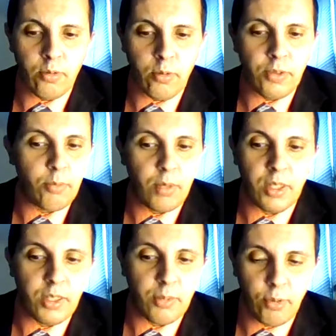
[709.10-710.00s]
as a
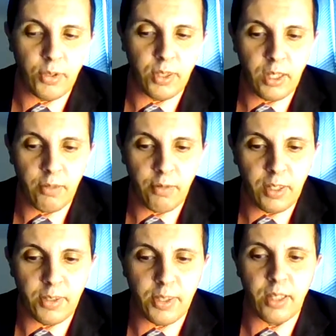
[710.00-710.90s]
mega sporting
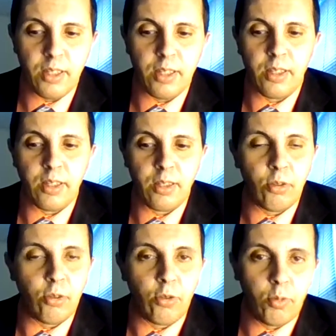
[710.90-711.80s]
event, and
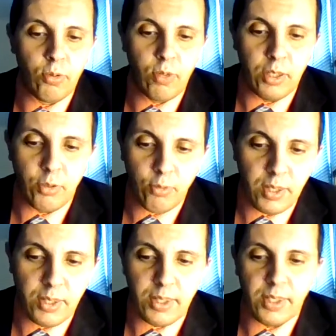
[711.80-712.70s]
the human rights
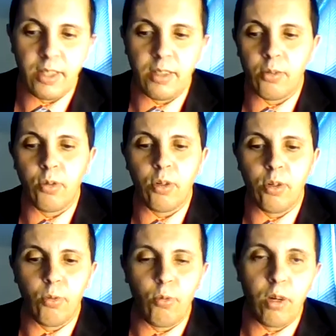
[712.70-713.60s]
risks and the
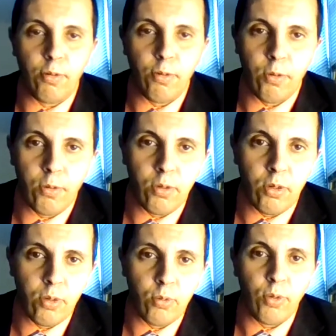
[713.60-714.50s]
worker welfare
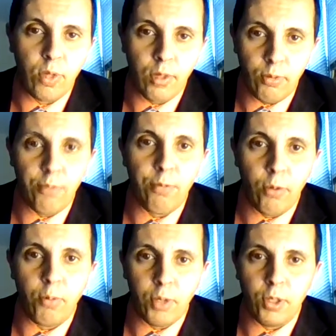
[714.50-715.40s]

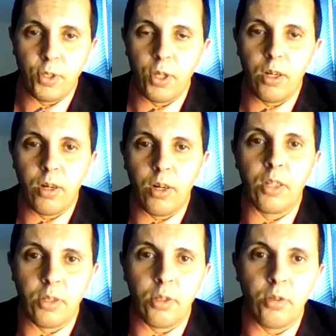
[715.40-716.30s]
reform in Qatar,
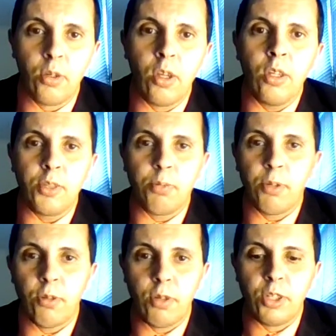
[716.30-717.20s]
and the
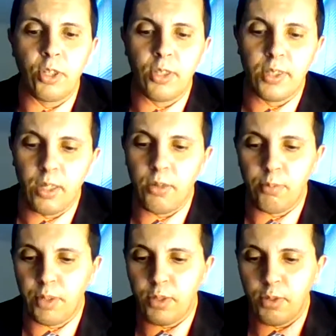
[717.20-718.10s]
speculations that
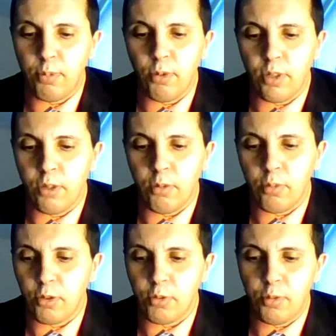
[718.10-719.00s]
have been spoken
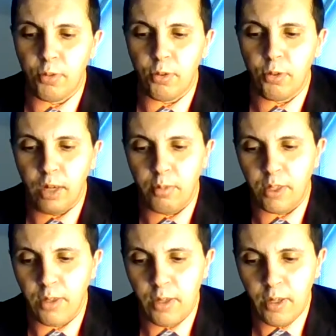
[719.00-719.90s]
about before. I mean,